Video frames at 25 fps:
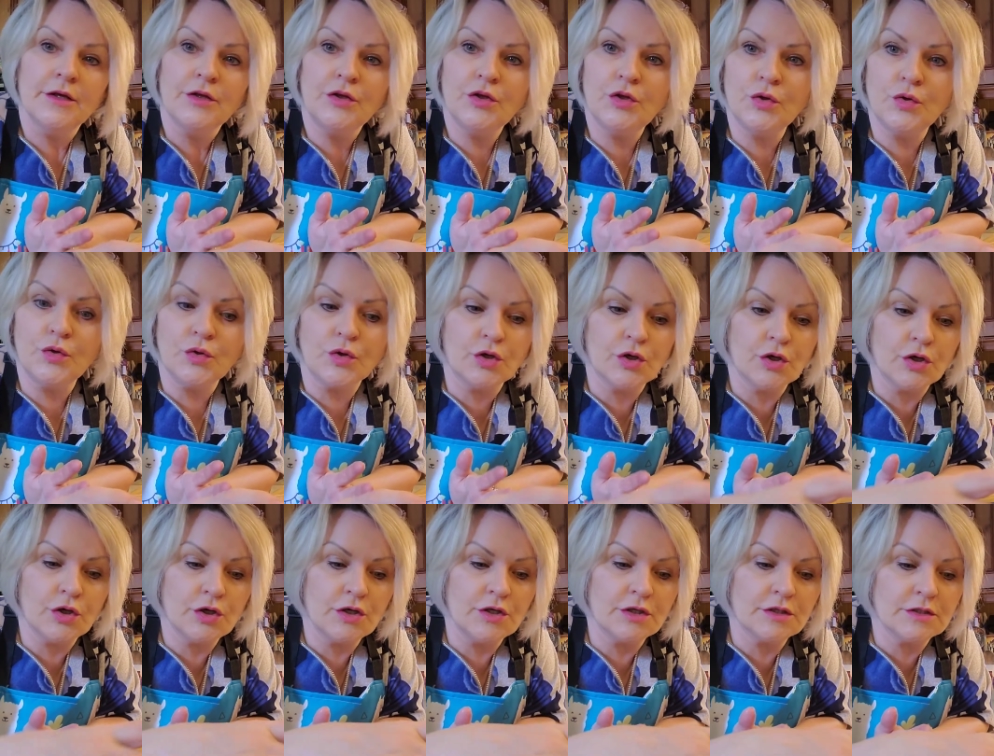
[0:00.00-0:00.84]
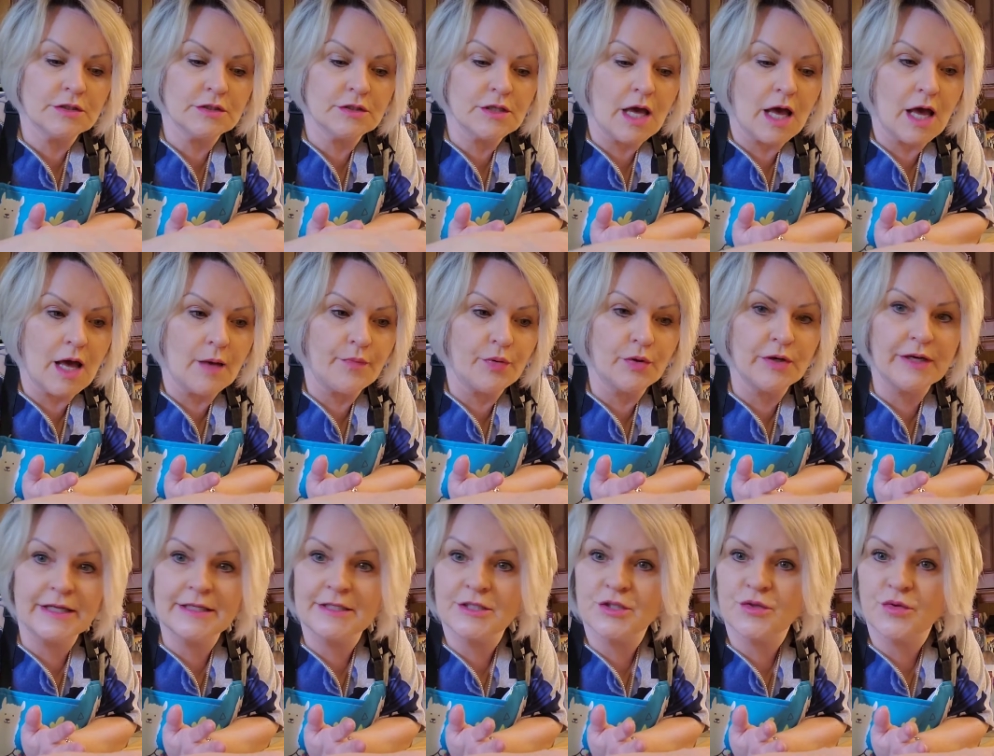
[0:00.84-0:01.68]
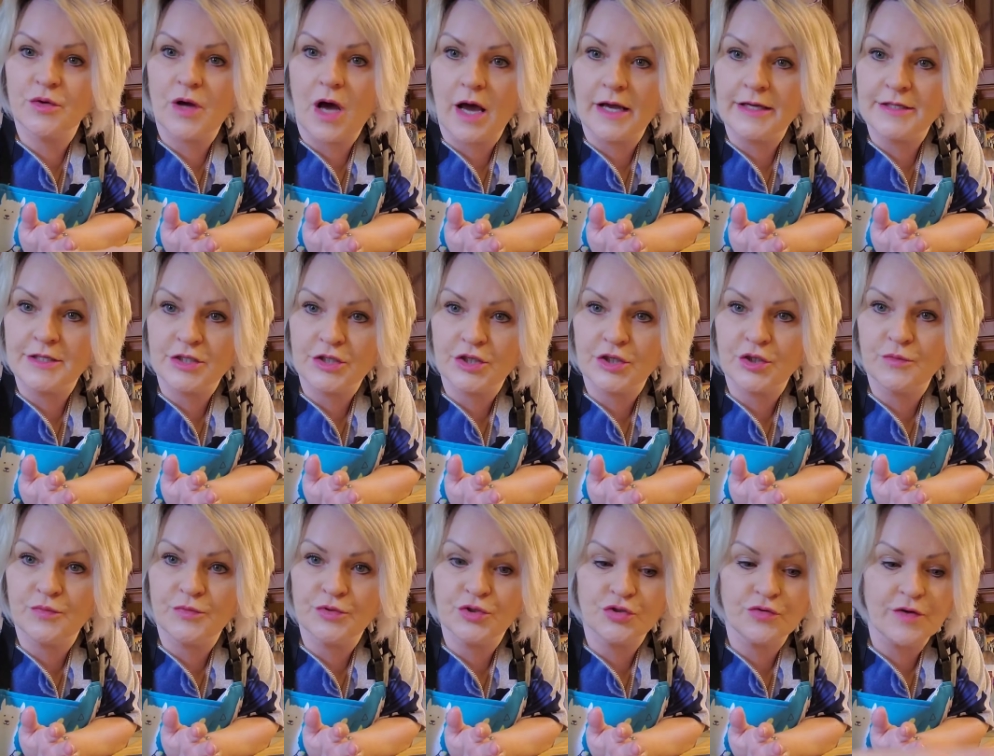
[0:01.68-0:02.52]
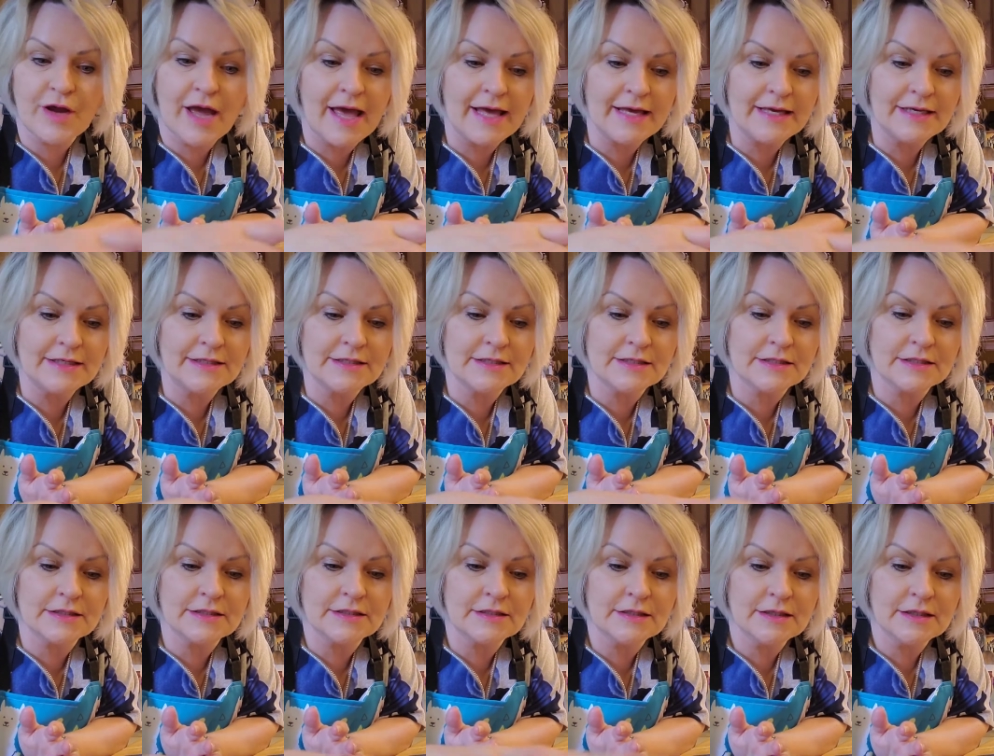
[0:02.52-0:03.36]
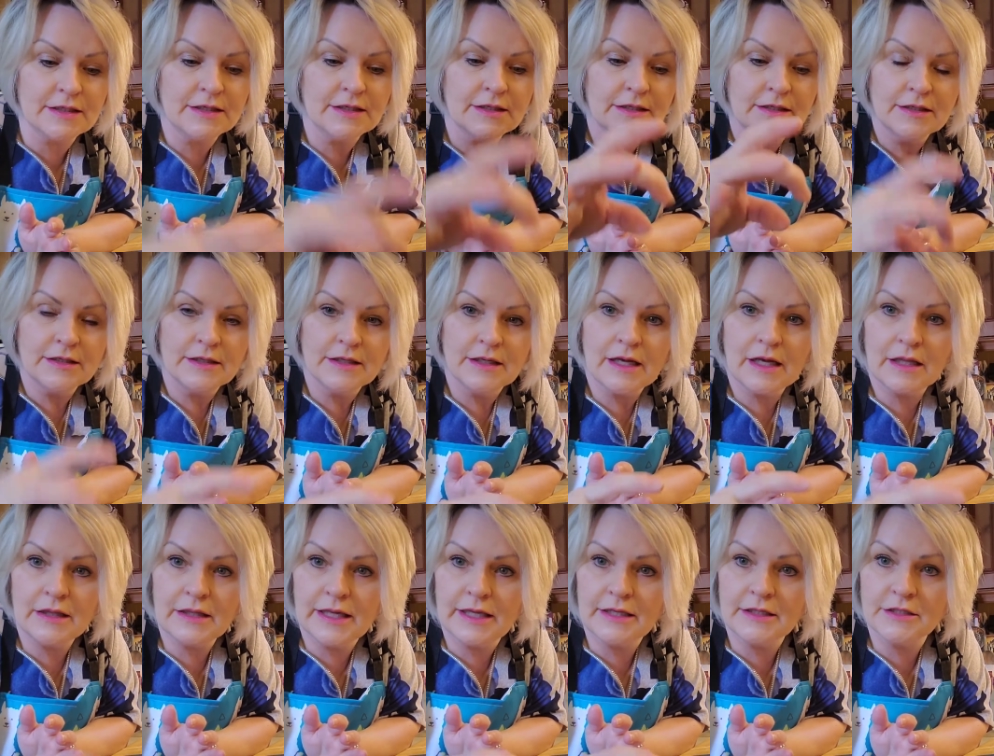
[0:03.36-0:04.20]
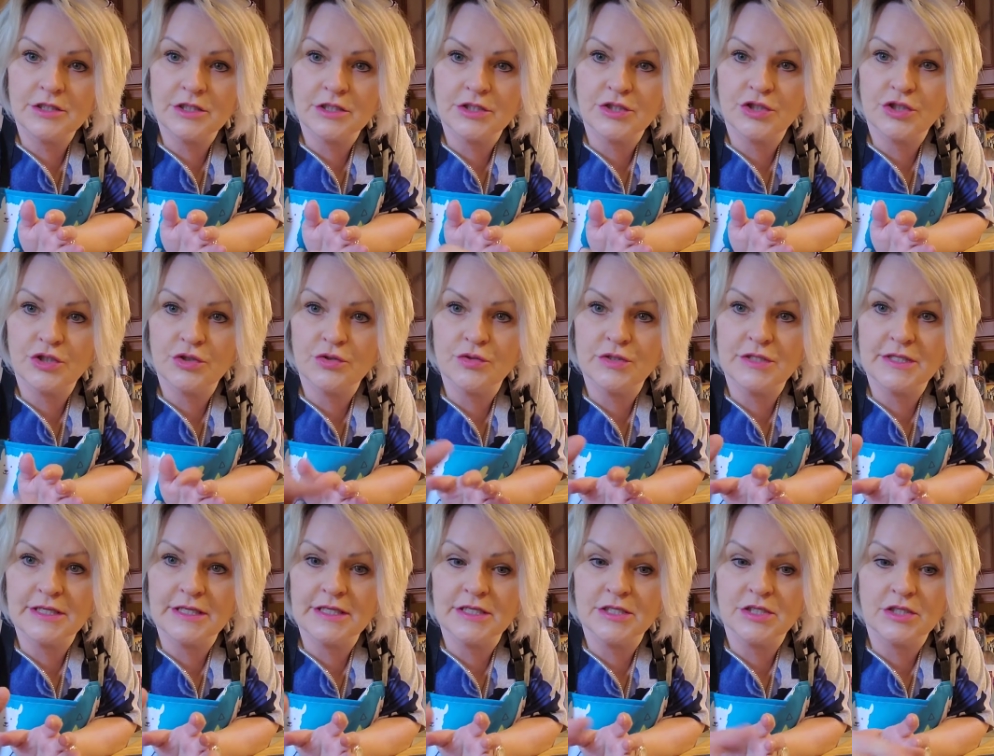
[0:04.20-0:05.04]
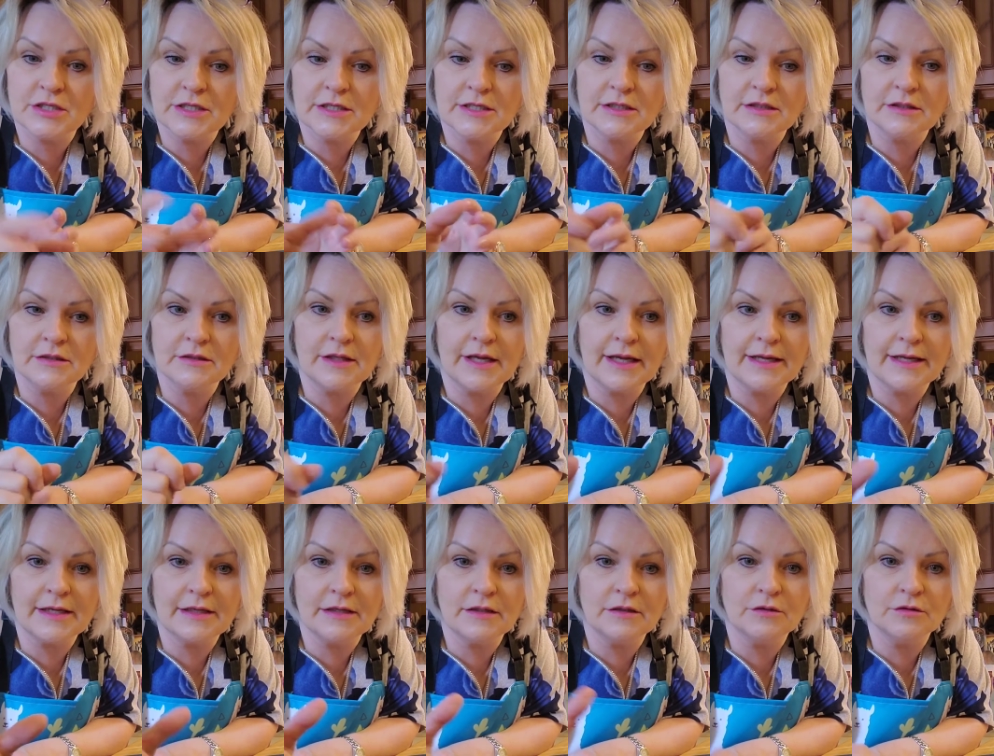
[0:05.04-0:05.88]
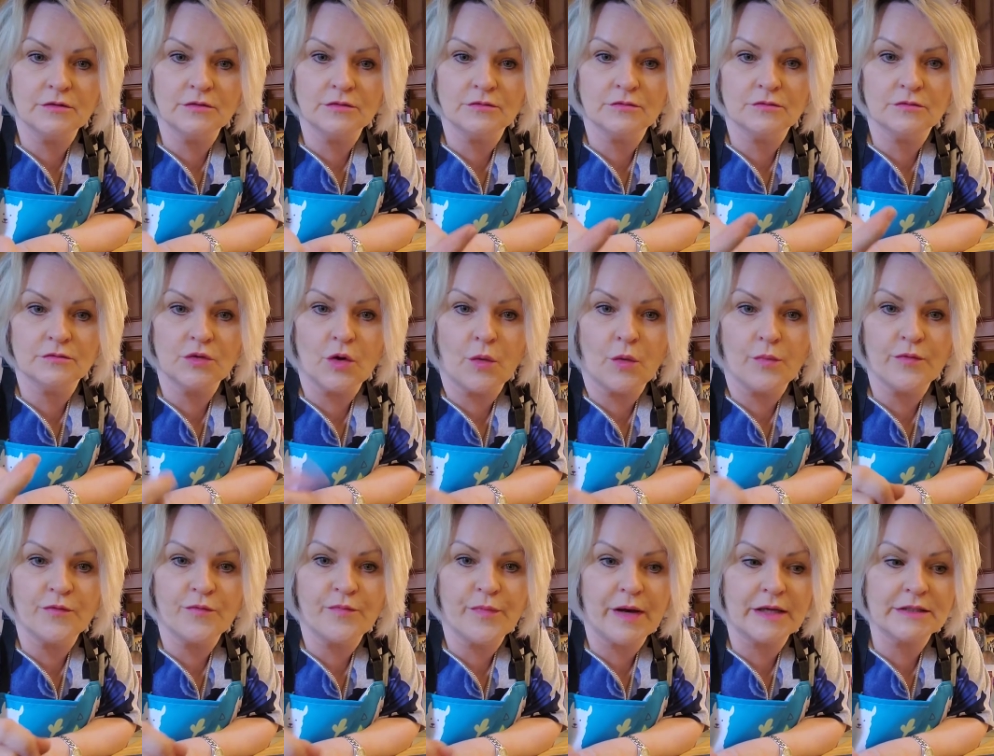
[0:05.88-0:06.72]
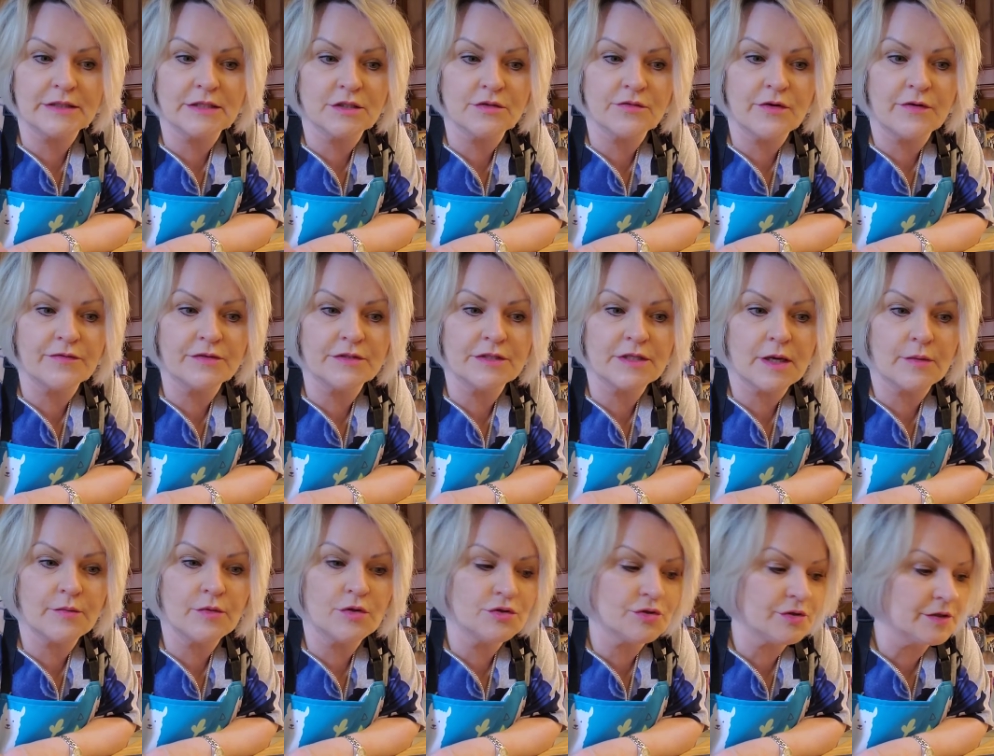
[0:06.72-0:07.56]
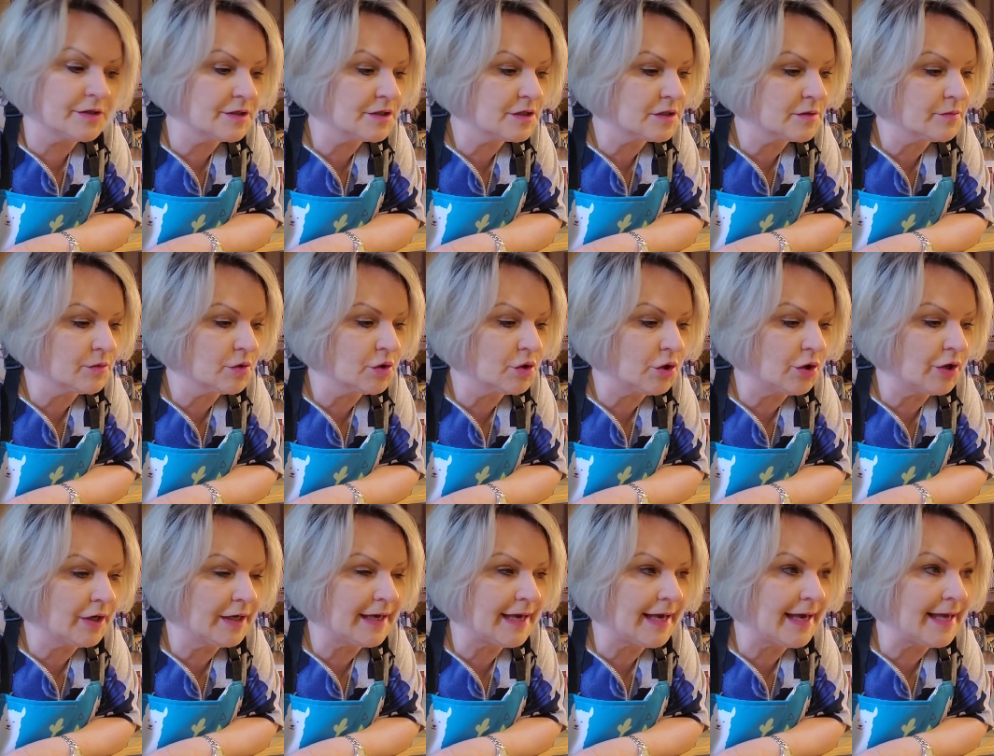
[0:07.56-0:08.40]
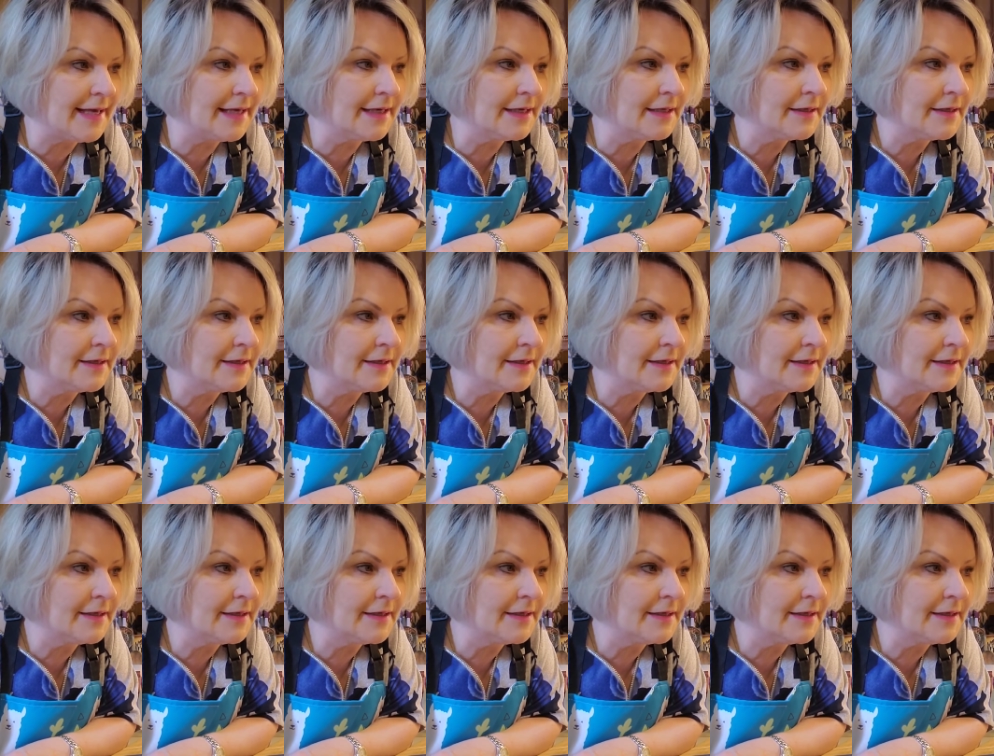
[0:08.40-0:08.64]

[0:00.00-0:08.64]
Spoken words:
You could put it into ice cube trays and then just use each little, like a little knob of butter every time you're doing some cooking.